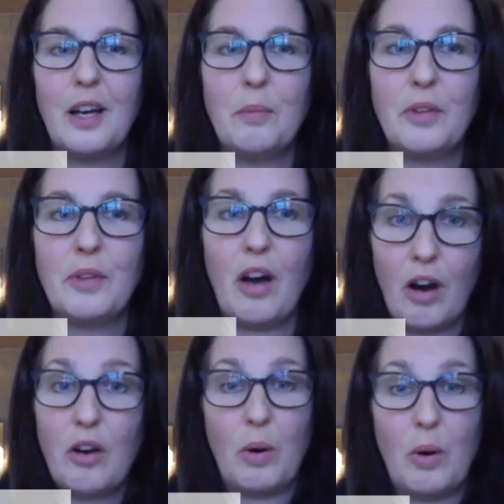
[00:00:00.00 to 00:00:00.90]
that
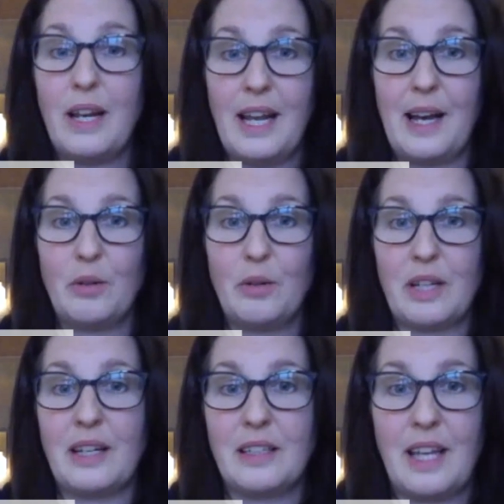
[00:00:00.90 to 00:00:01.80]
are quite
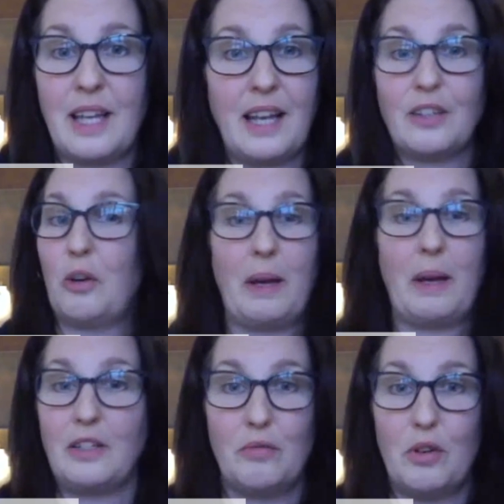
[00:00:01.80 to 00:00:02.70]
loud and can
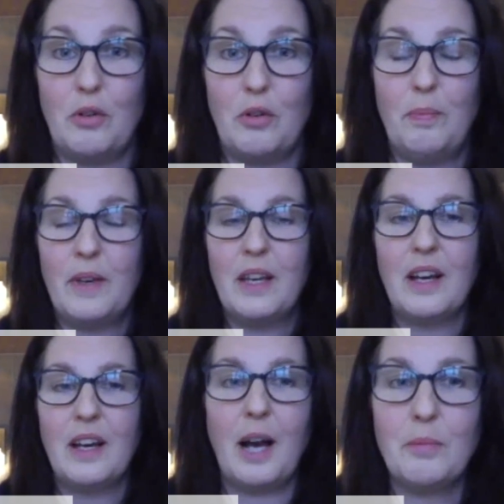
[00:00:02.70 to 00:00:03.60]
command a room.
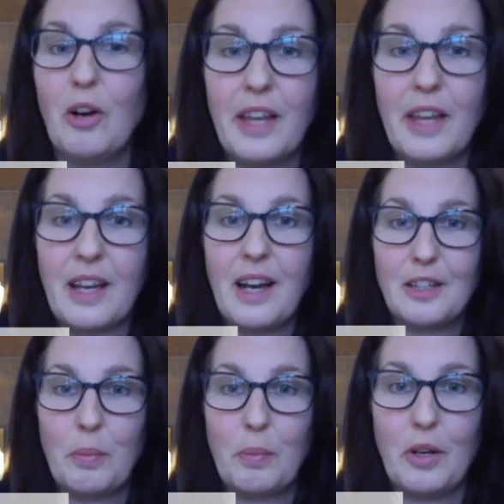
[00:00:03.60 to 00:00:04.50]
I'm not that
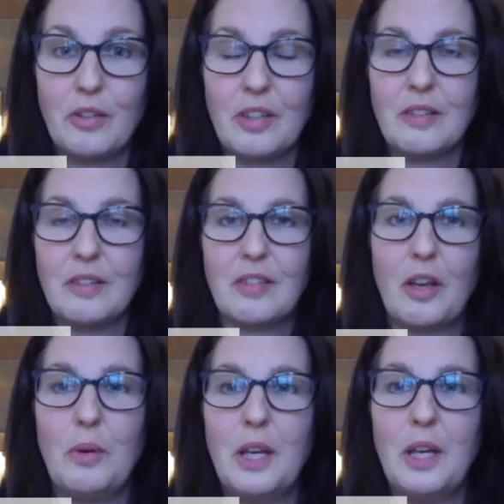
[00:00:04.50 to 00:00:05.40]
kind of person,
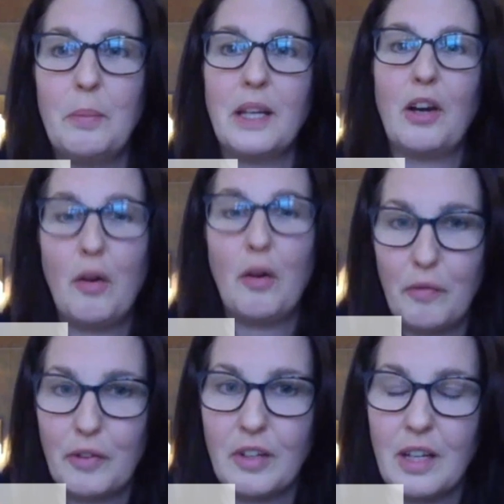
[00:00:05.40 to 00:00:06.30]
so being
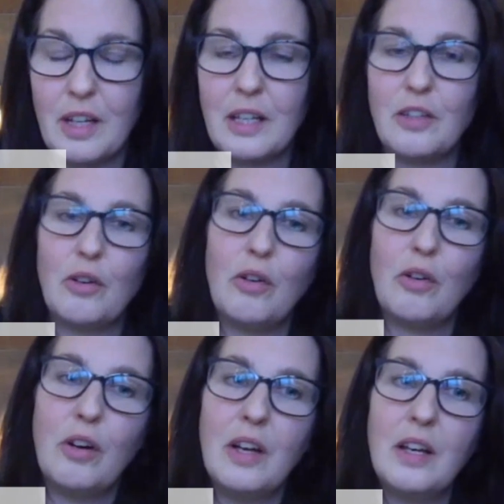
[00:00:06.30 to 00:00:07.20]
confident in
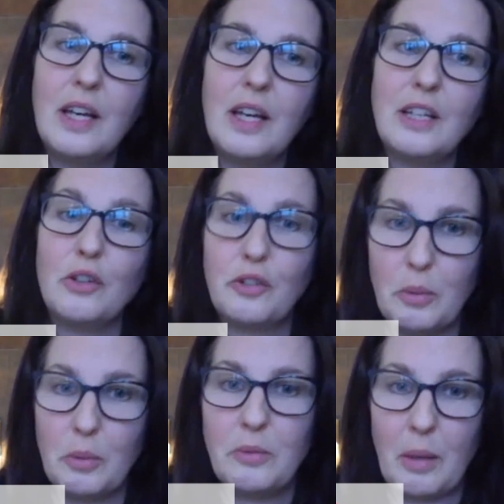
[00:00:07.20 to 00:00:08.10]
your
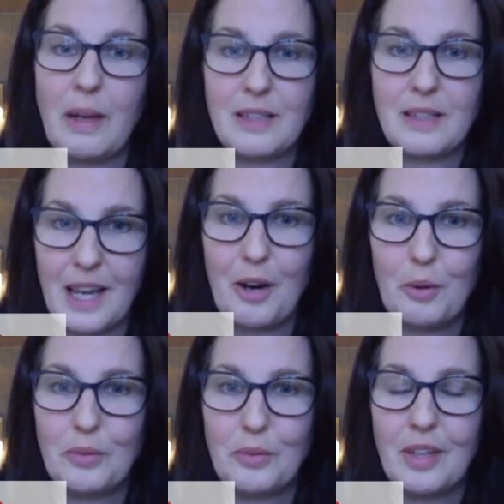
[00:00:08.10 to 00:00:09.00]
subject matter
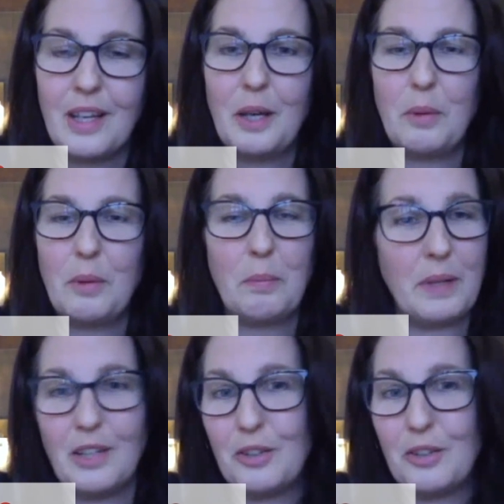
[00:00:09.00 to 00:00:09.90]
helps.
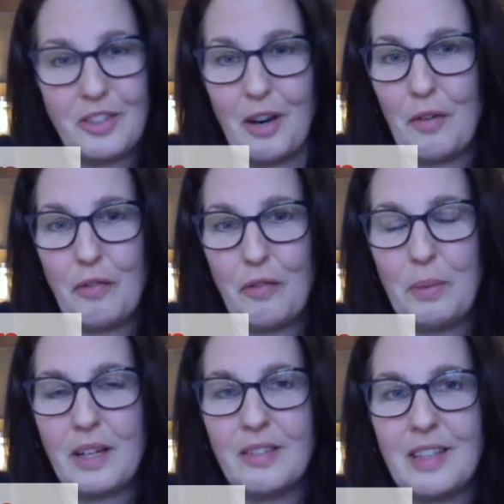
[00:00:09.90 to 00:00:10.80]
But be
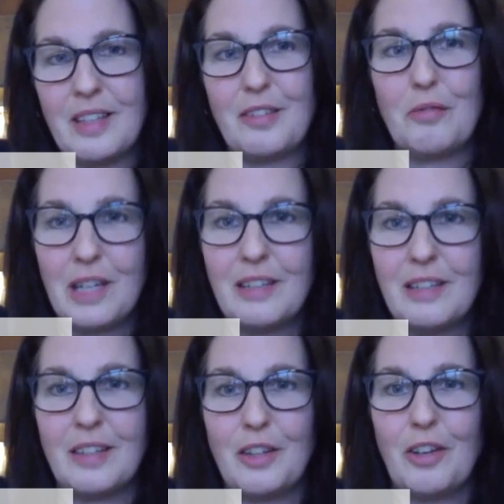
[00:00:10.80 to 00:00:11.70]
yourself, because there's a
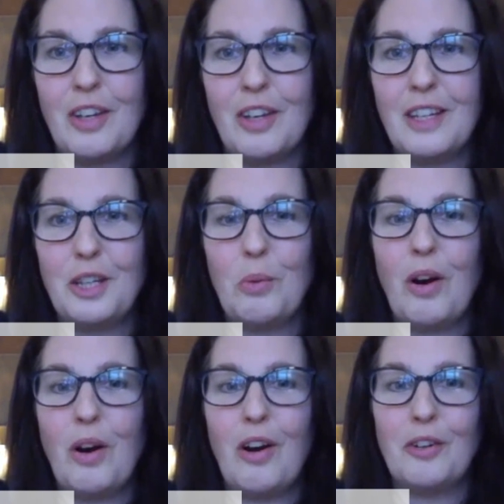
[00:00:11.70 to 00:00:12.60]
reason that
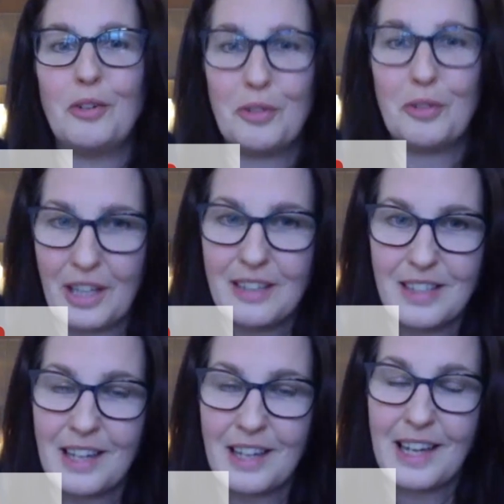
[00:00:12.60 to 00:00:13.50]
you are an
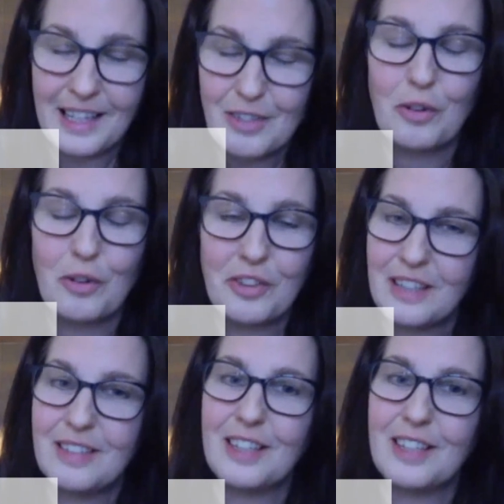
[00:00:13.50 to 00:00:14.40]

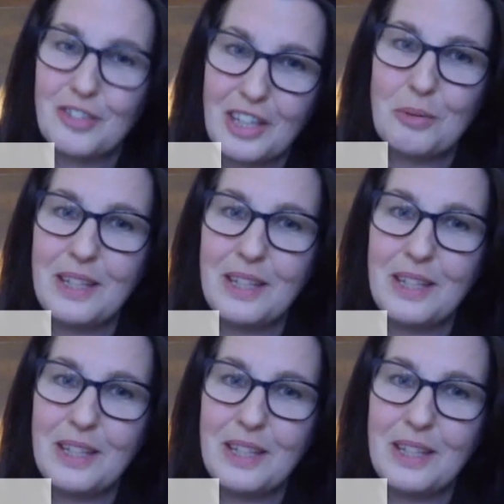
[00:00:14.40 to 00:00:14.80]
authentic and